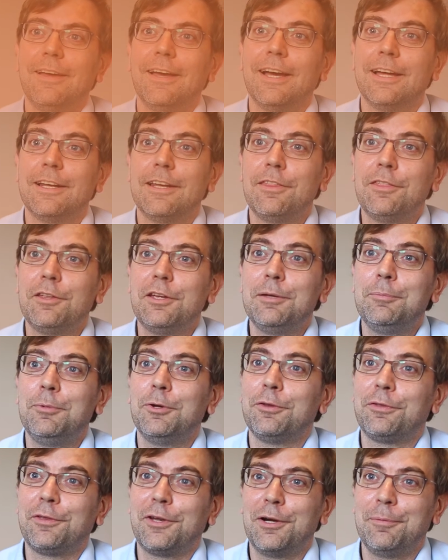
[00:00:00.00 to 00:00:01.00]
Another
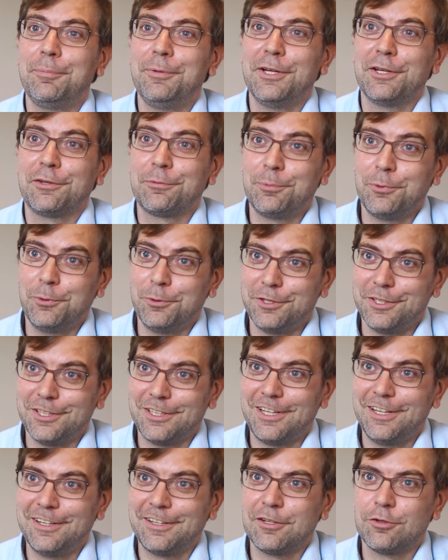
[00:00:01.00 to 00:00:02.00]
immunotherapy explored in
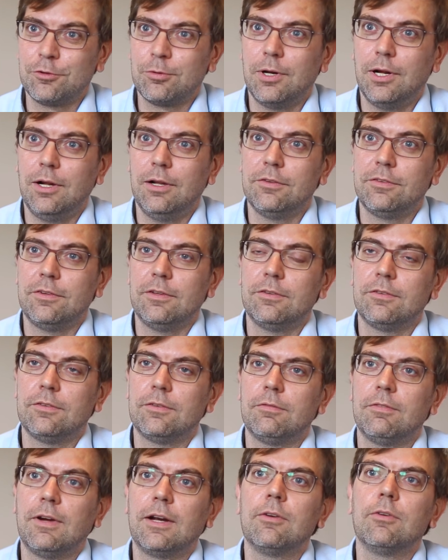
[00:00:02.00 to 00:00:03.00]
clinical trials is
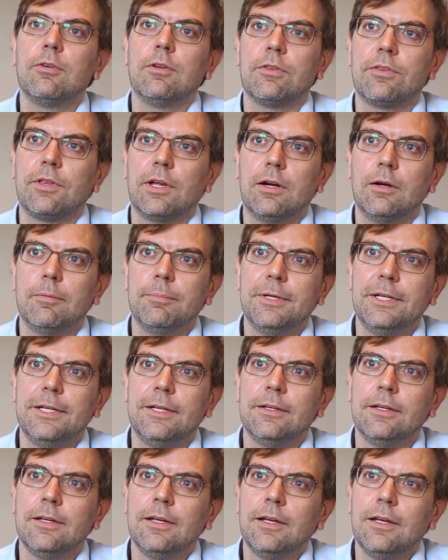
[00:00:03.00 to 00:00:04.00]
viral therapy.
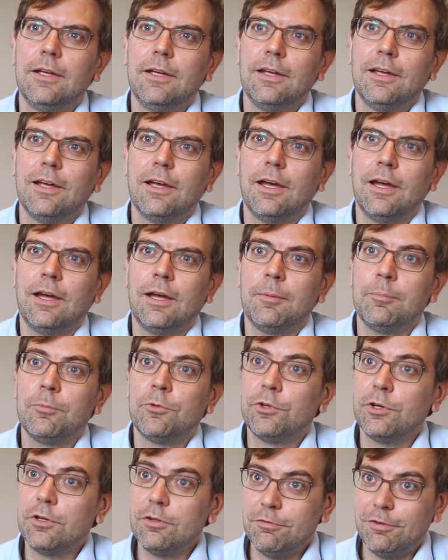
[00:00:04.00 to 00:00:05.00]

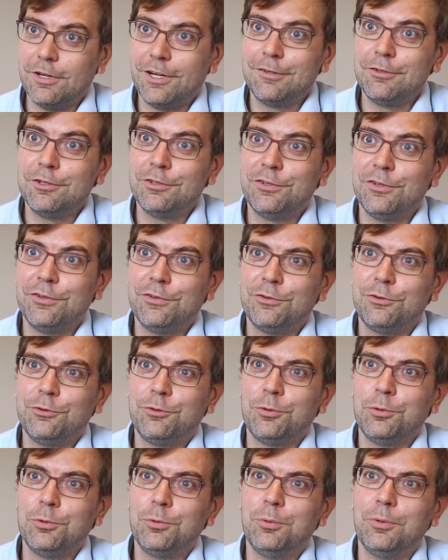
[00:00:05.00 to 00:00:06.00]
Certain viruses
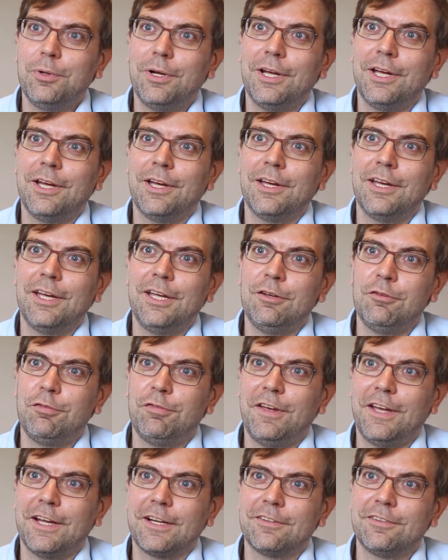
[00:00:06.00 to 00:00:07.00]
do
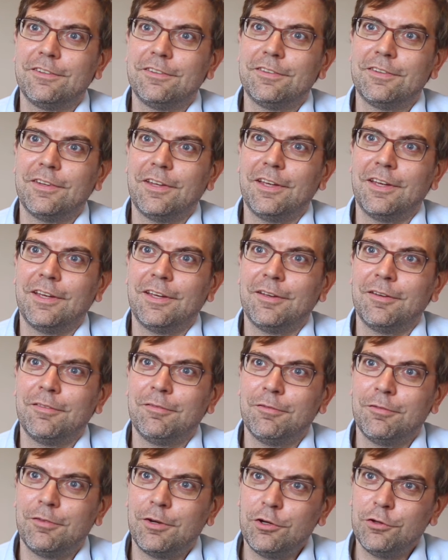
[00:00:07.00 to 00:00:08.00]
infect
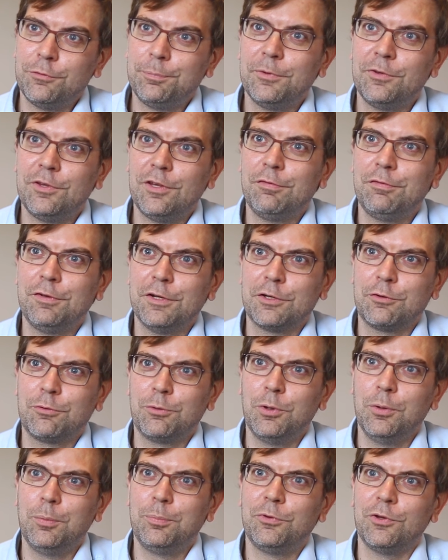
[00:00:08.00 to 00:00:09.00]
very specific
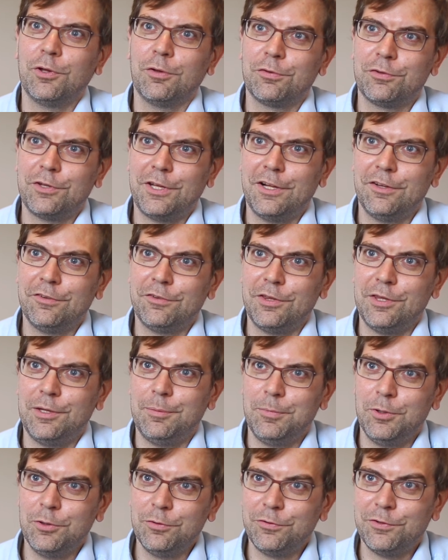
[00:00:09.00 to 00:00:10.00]
groups of cells in the
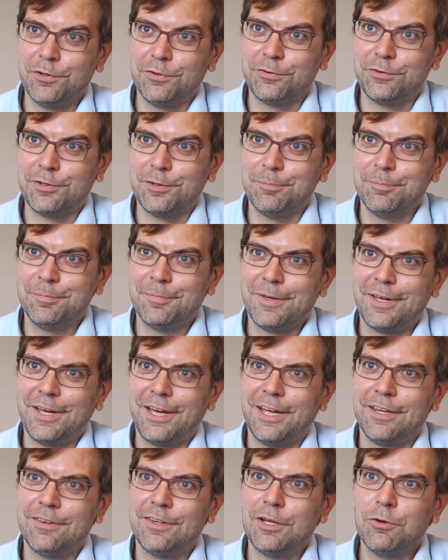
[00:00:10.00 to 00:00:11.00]
immune system,
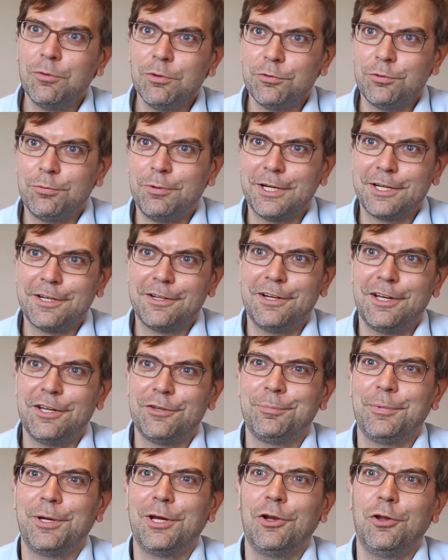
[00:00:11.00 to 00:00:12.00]
and they also
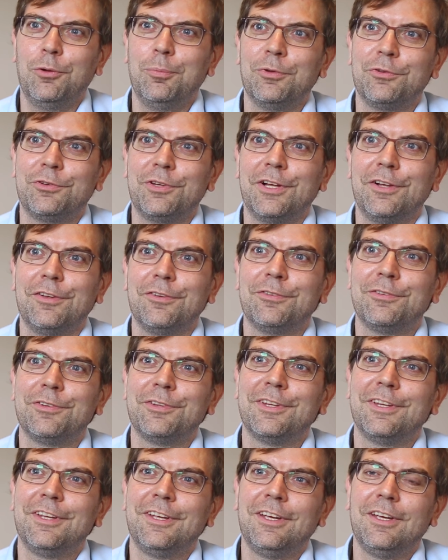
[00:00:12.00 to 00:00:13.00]
recognize myeloma cells.
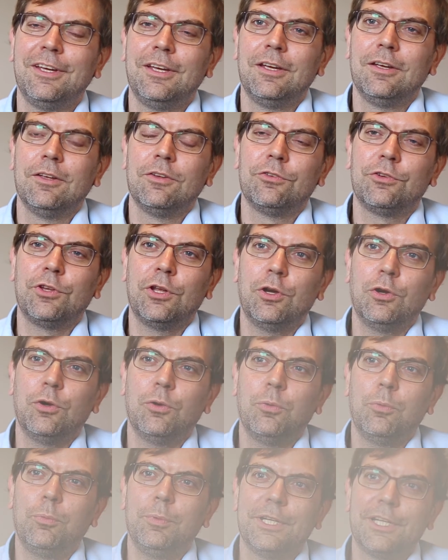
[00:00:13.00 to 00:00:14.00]

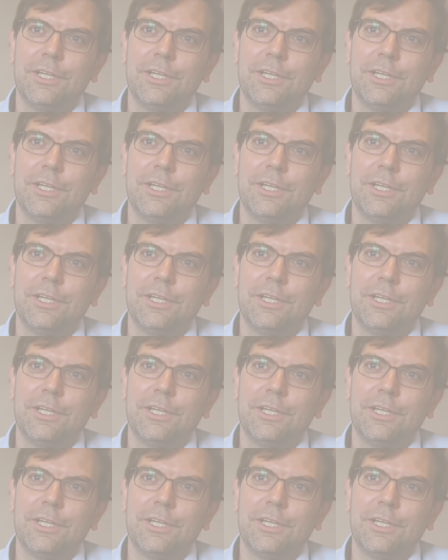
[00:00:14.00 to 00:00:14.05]
So we